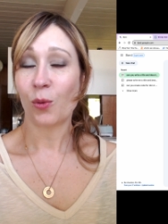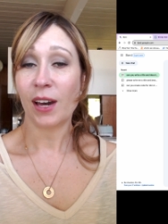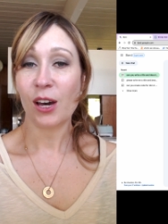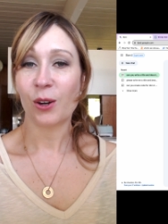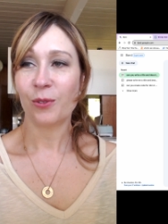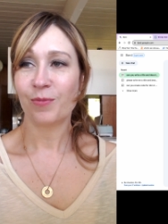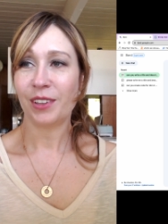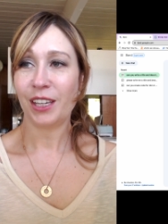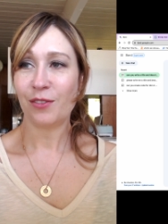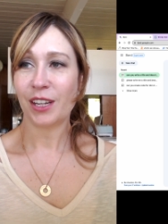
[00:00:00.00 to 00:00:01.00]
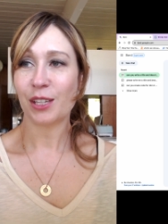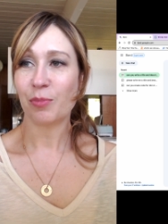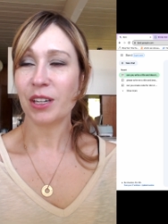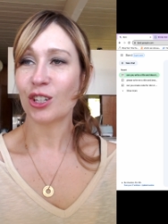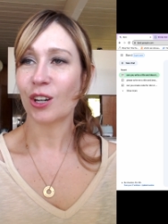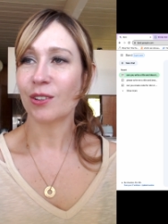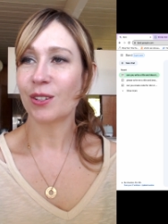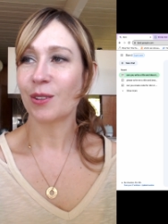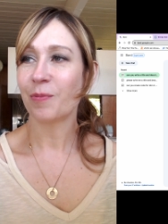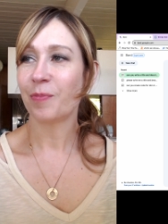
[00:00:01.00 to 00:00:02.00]
Wow, it even has
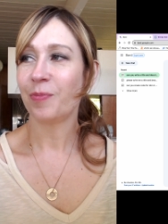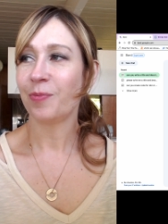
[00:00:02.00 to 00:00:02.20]
pictures.